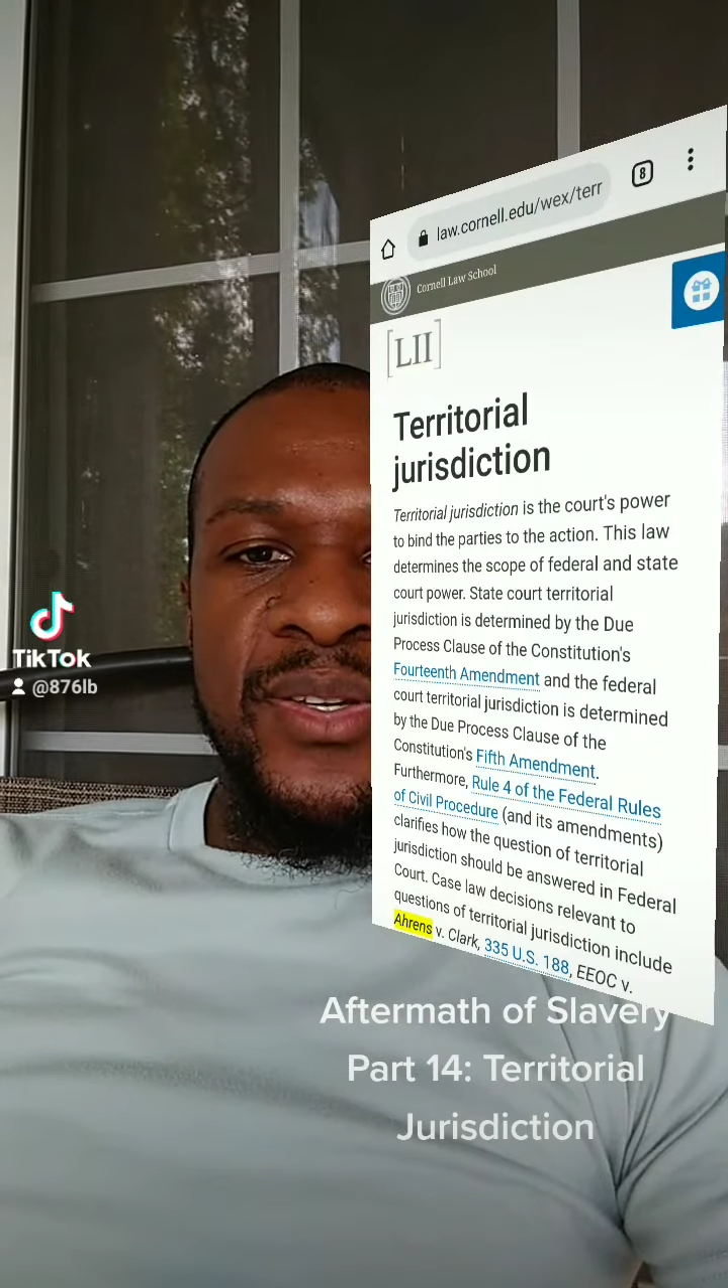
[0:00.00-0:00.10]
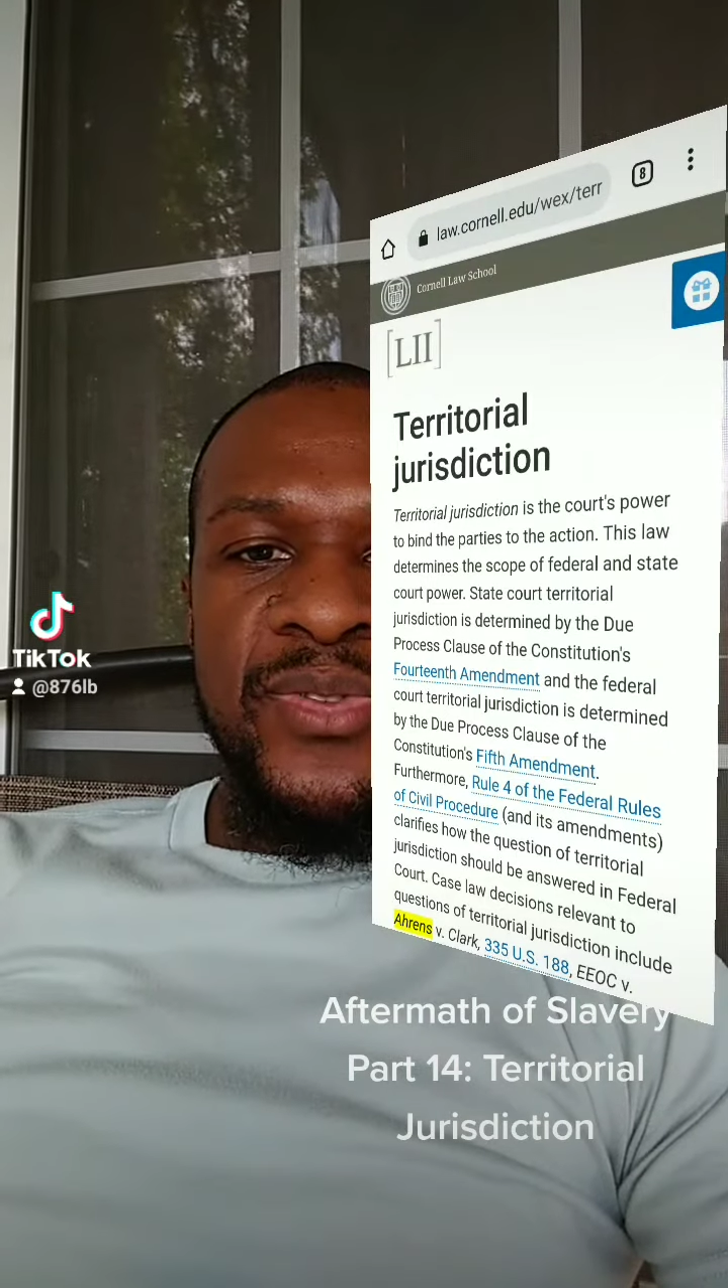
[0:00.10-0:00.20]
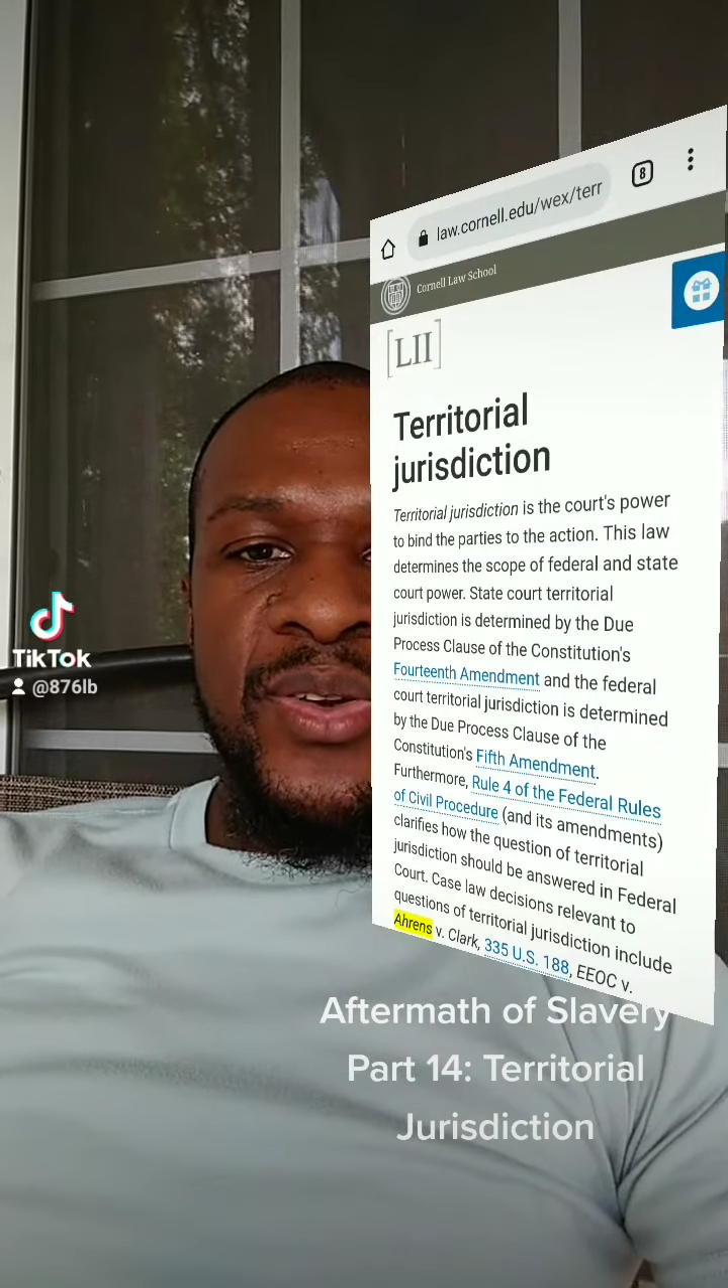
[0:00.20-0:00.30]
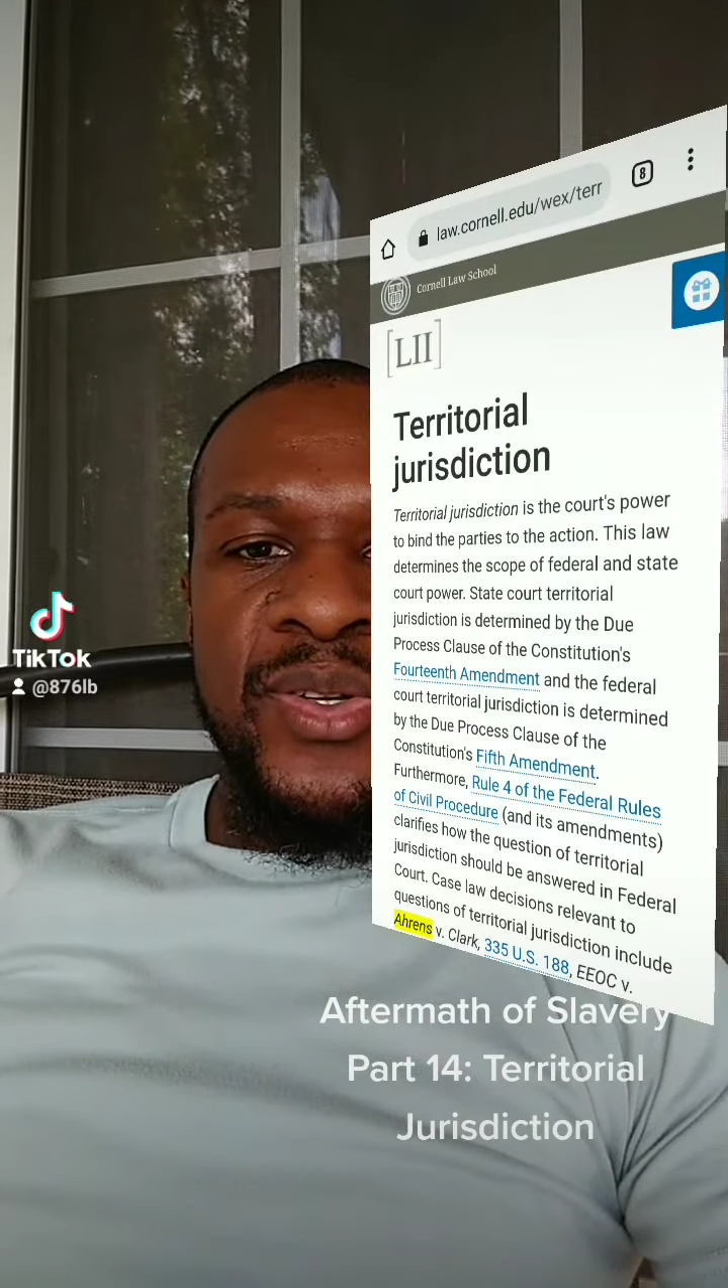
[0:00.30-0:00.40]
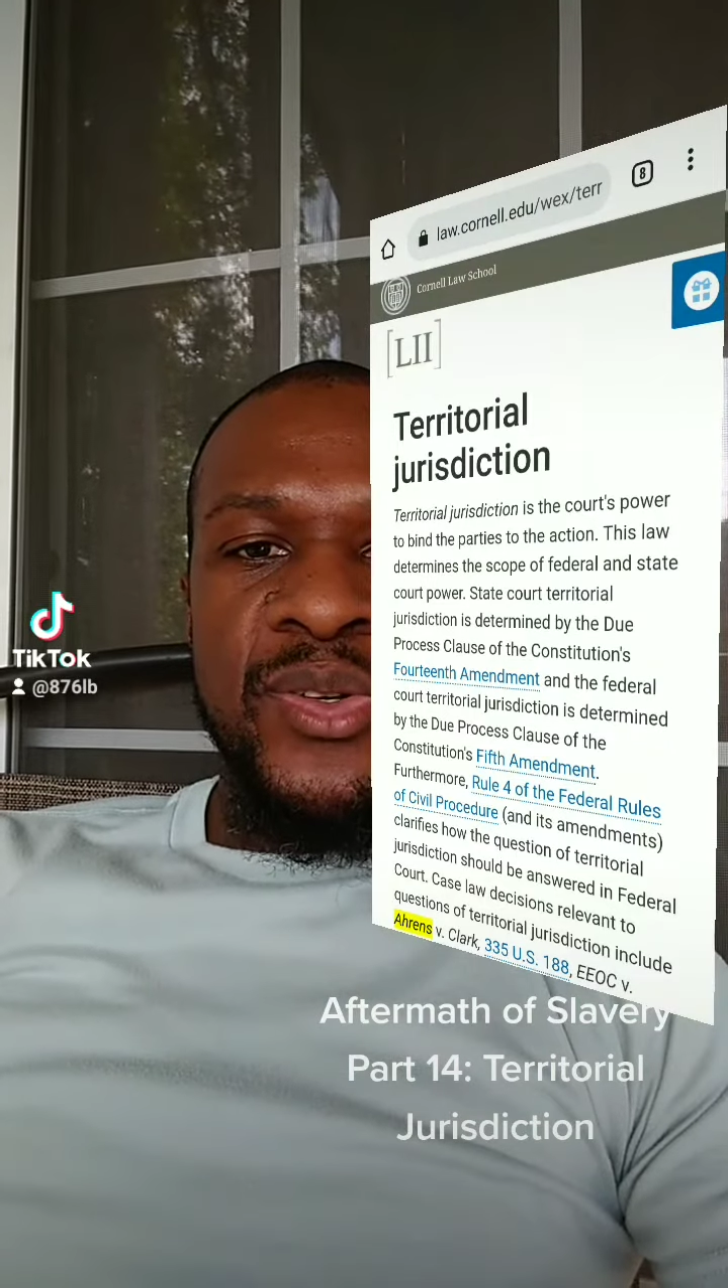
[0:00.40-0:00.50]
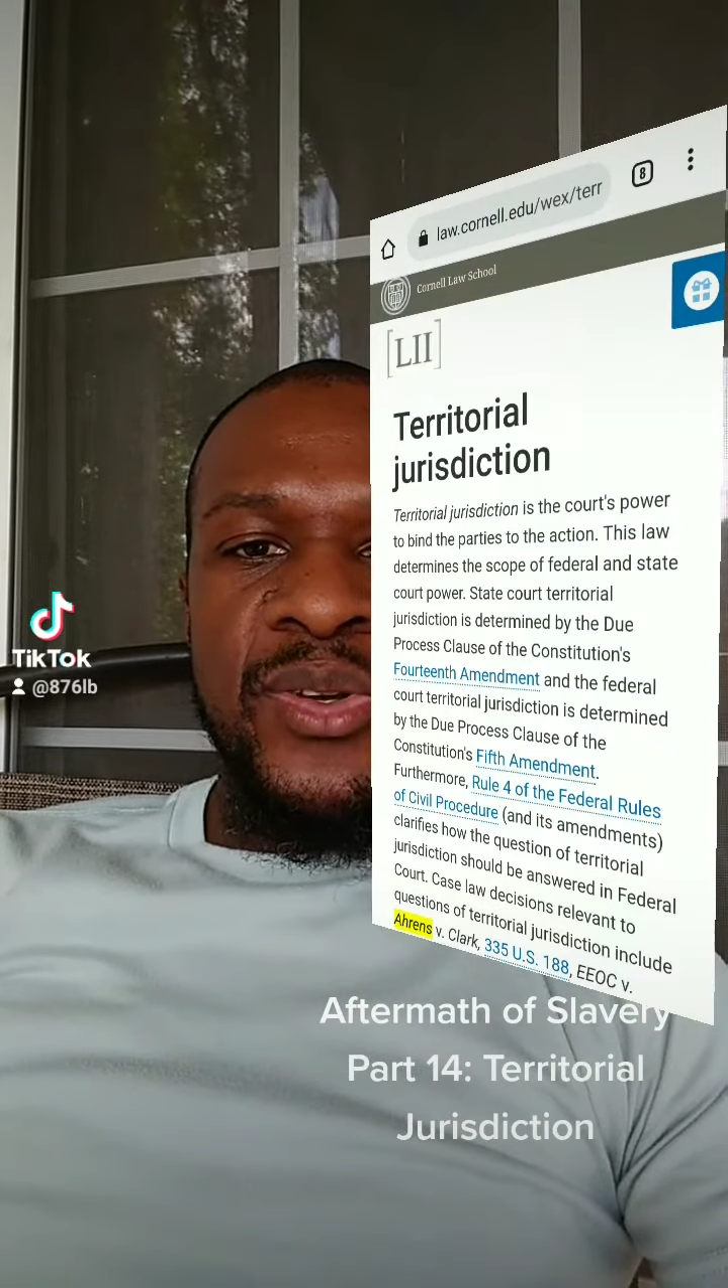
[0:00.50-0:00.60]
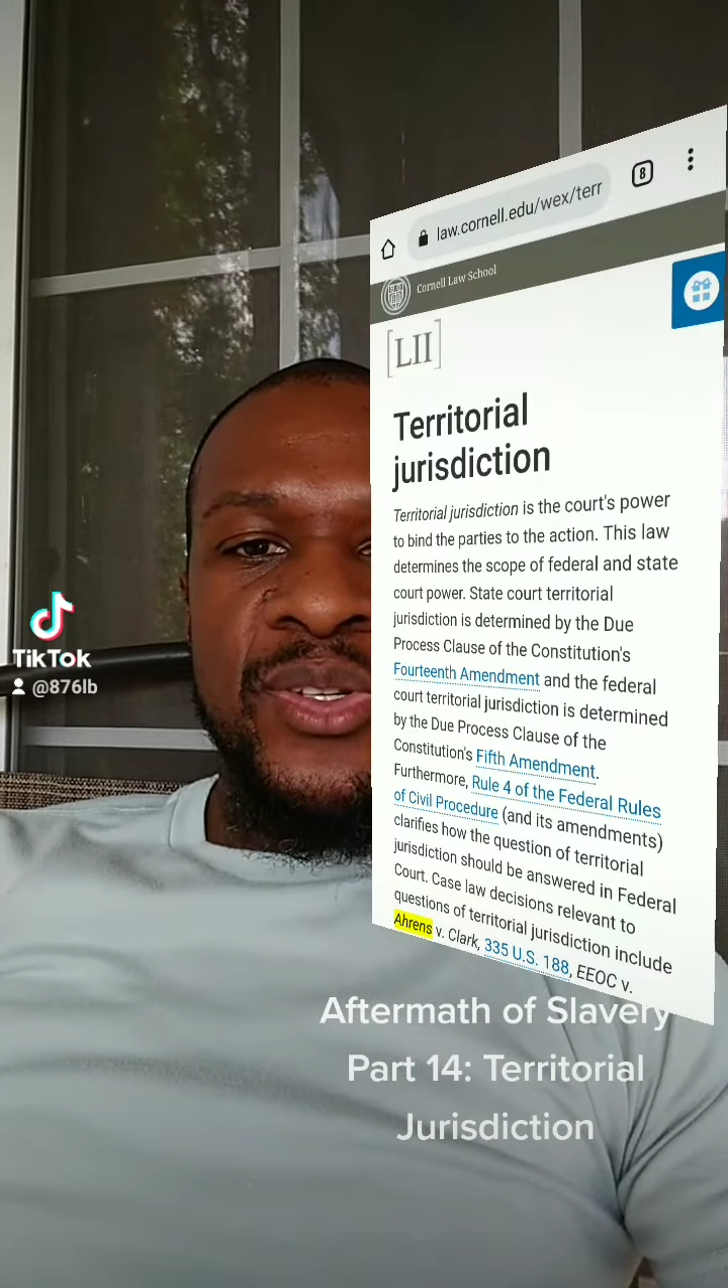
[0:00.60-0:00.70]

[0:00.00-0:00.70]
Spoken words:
of territorial